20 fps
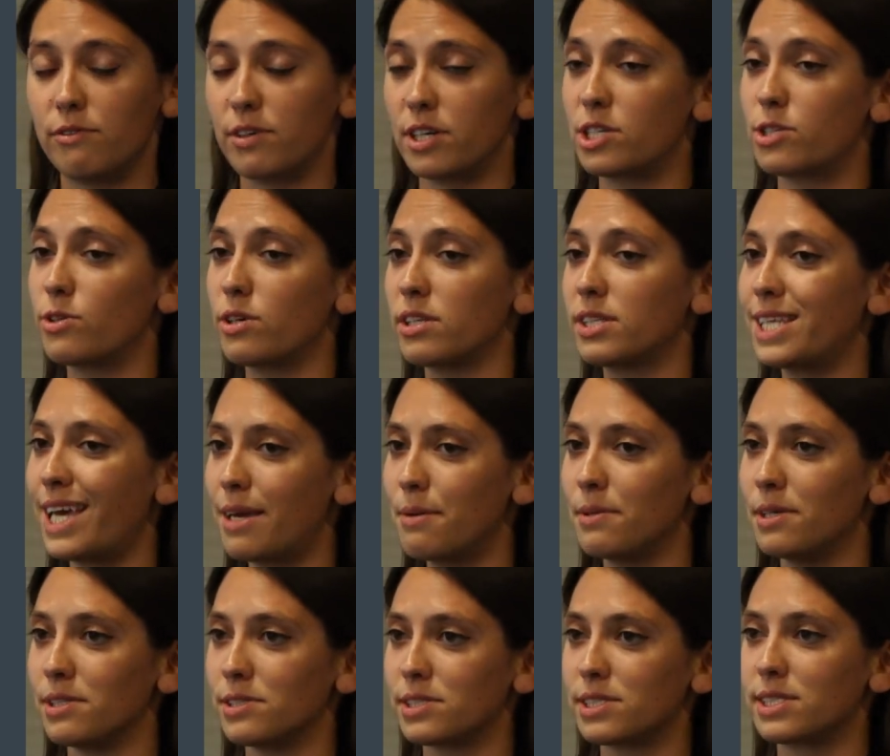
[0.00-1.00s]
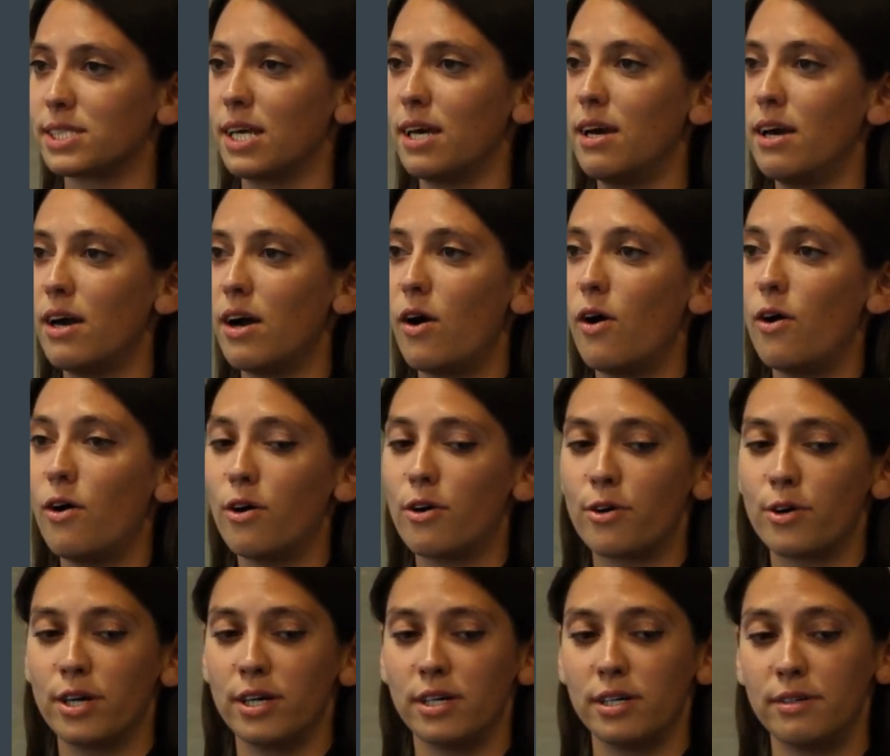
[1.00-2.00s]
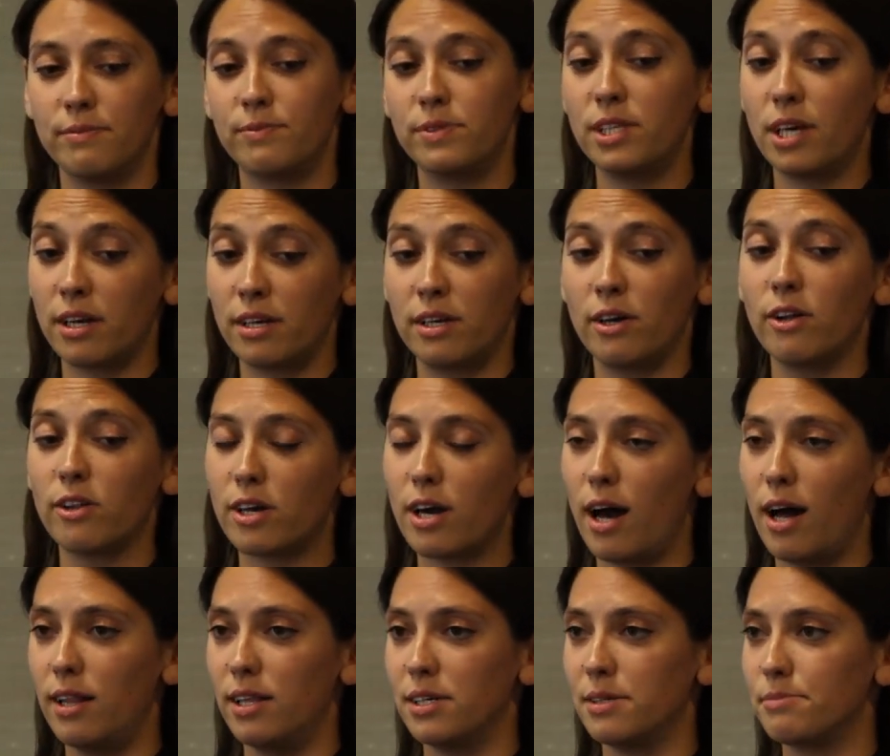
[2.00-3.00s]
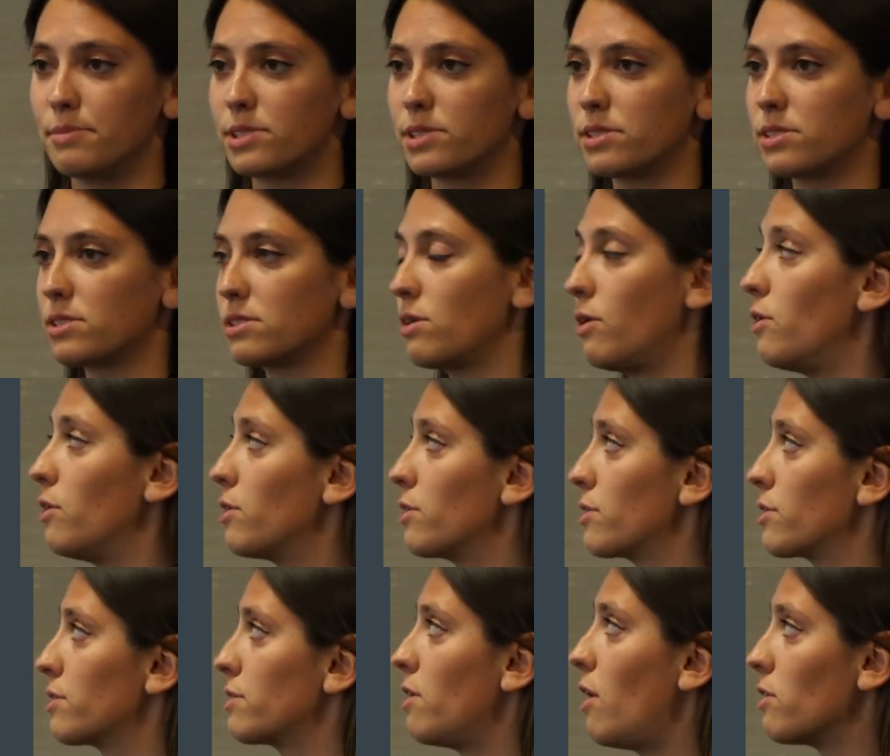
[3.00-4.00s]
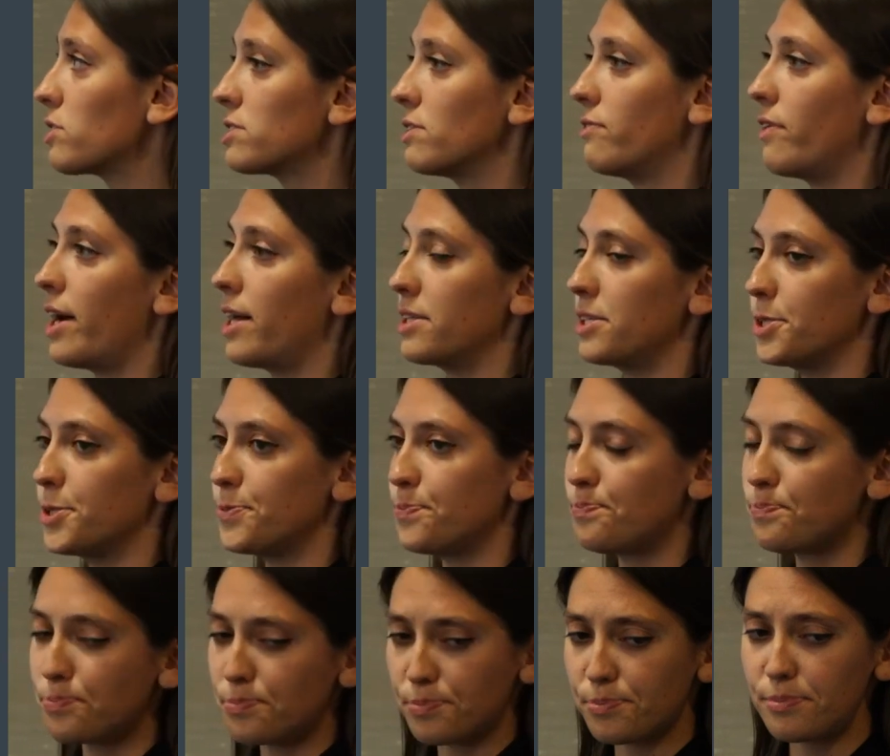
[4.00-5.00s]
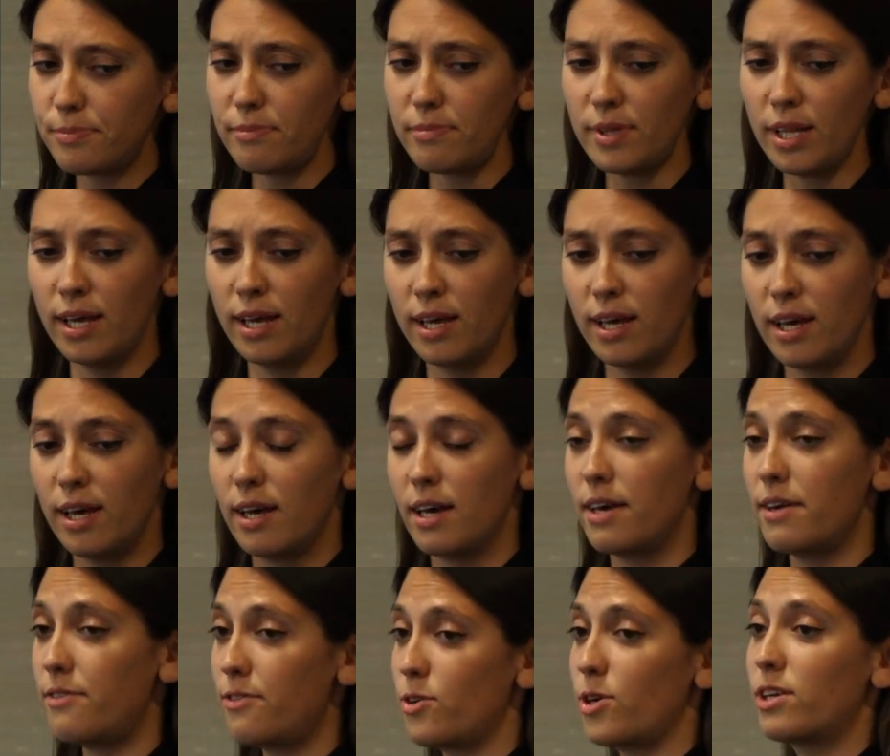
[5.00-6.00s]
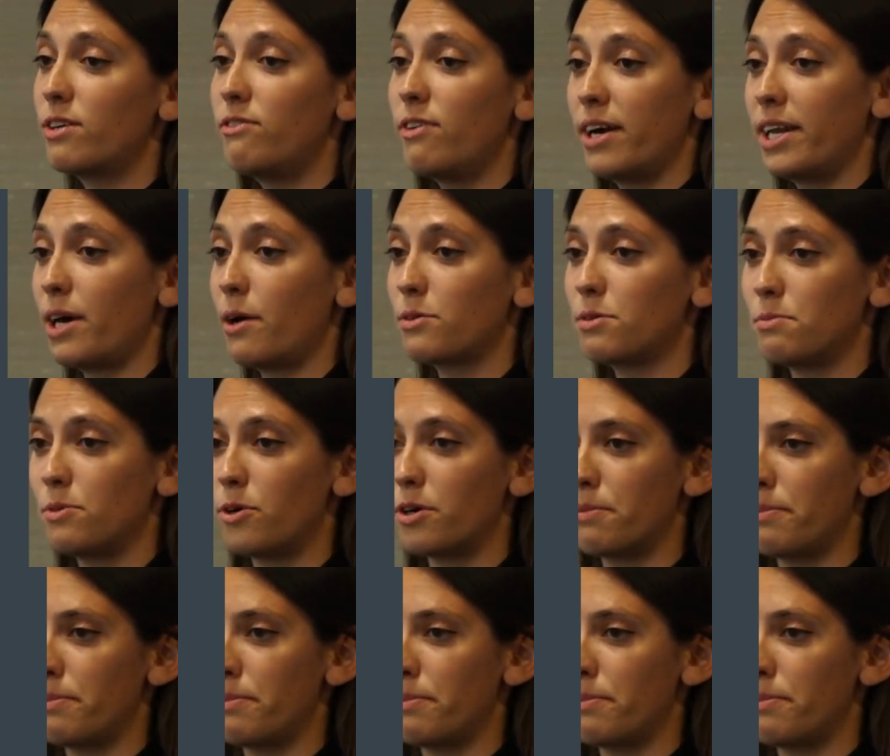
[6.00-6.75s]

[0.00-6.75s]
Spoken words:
virtual tables, or non-null columns, or auto value. If you want to find out more